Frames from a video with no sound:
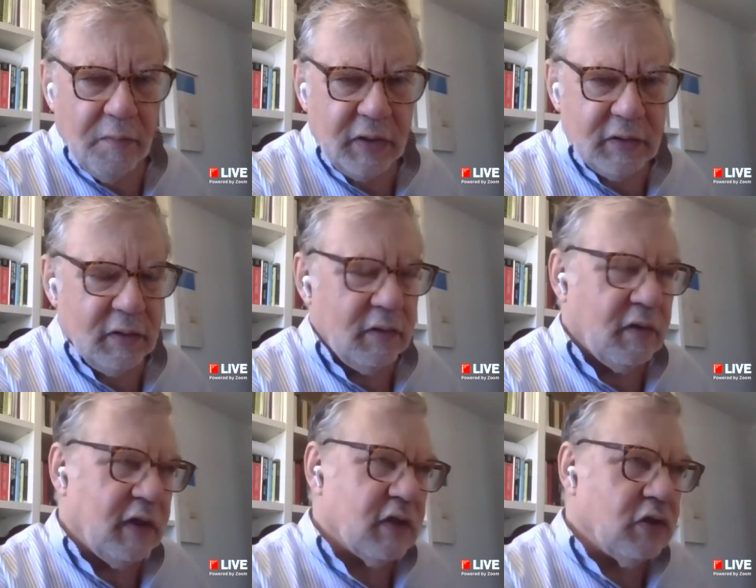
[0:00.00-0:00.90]
But
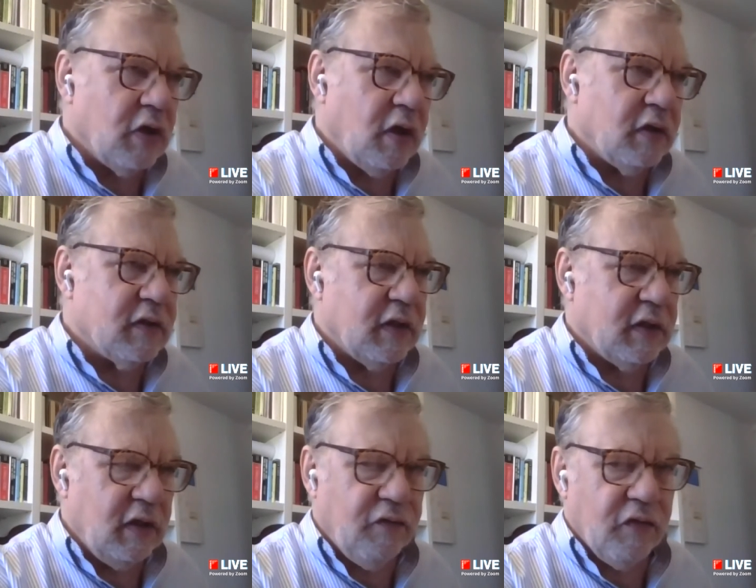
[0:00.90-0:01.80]
there's a chance that
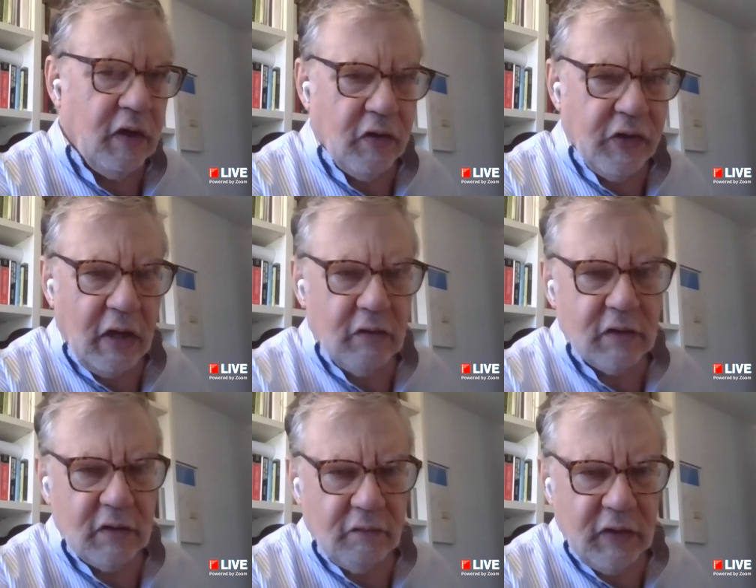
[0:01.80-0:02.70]
if there are
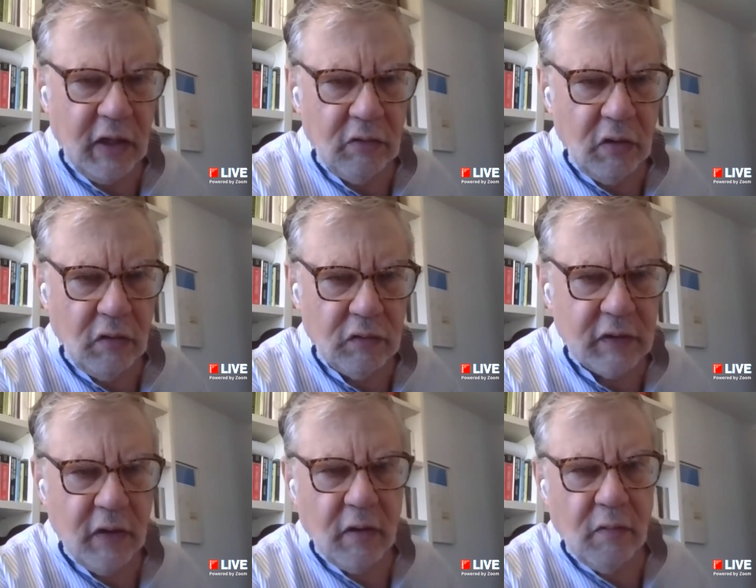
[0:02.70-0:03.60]
thousands of downloads,
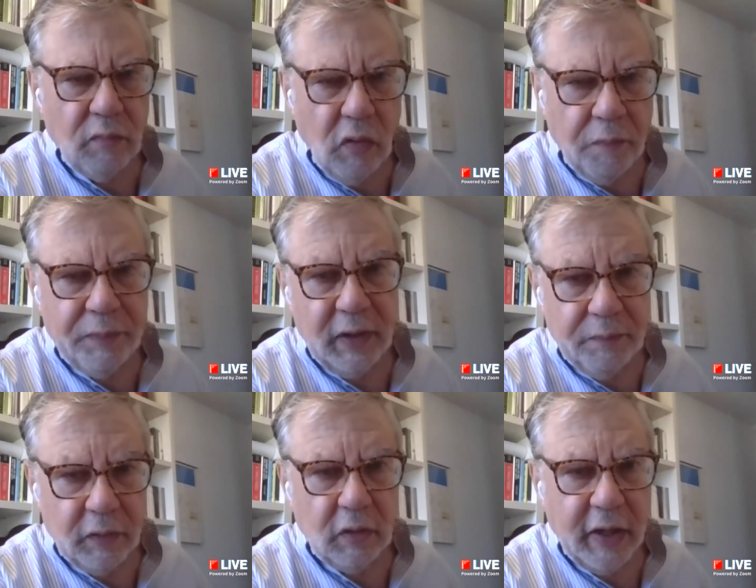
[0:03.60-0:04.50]
more
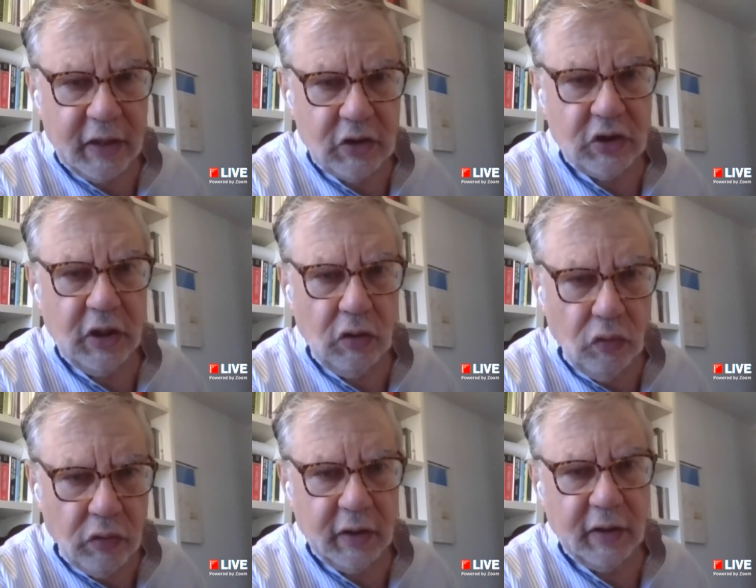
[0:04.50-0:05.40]
people are actually
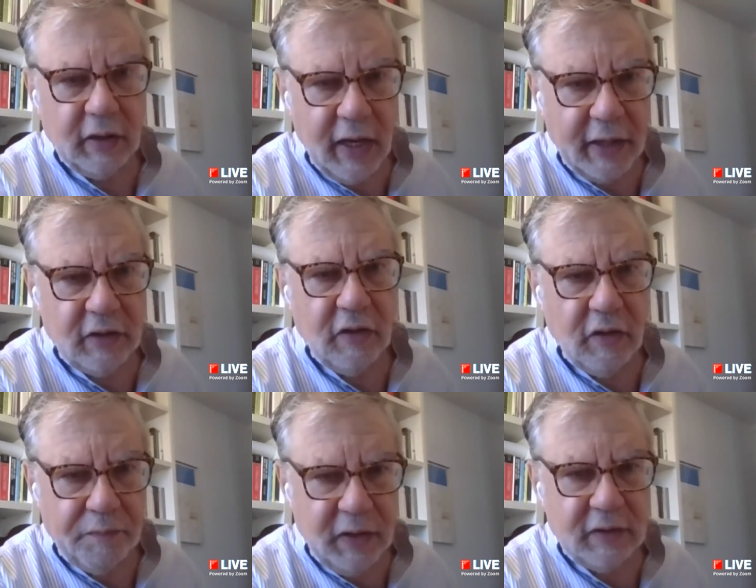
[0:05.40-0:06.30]
looking at
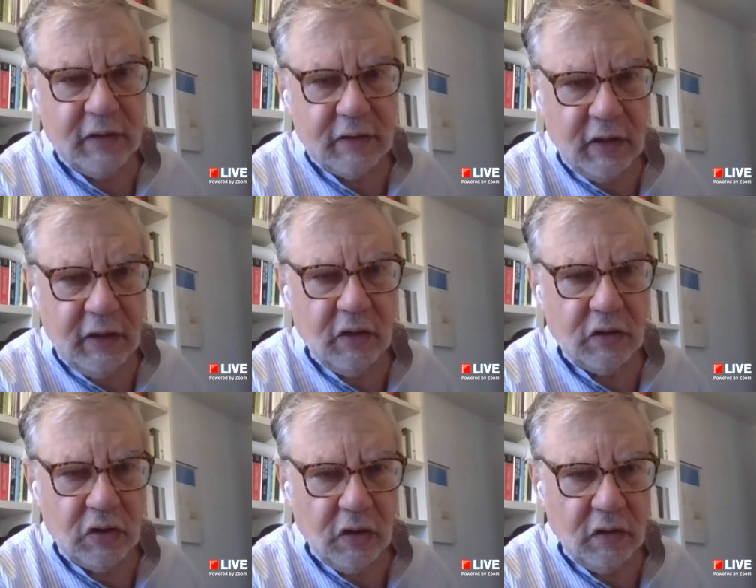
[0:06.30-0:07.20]
the pieces in the
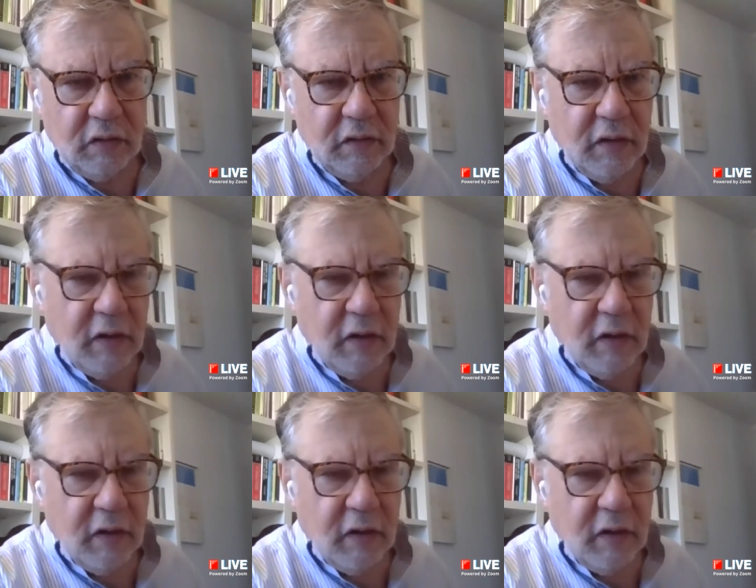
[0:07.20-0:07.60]
journal.